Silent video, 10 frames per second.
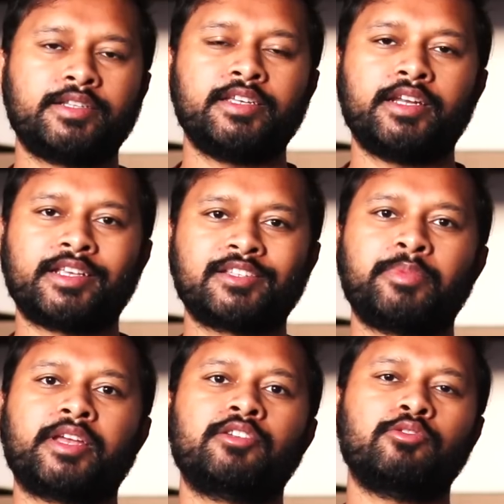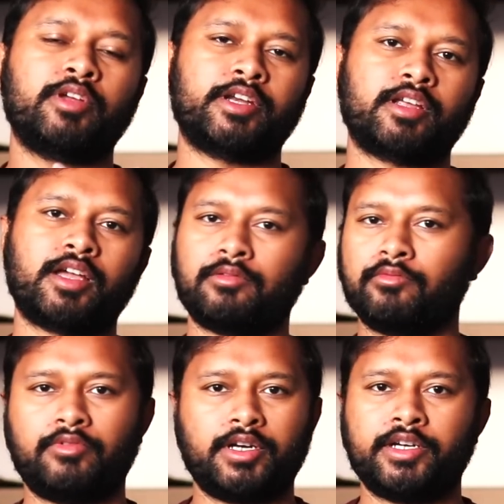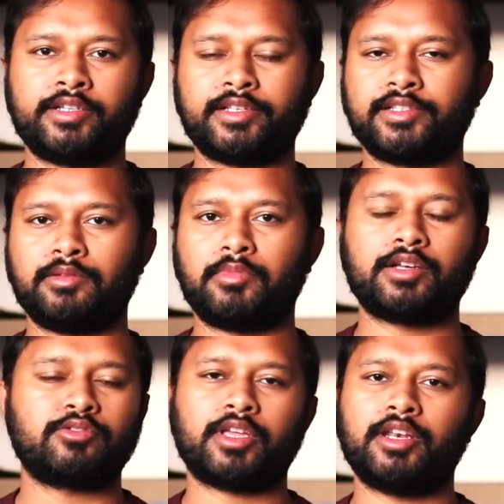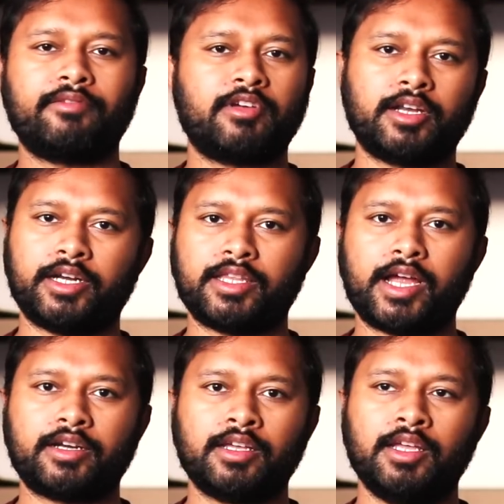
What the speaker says: C and expect to get 160 marks. You can never get that.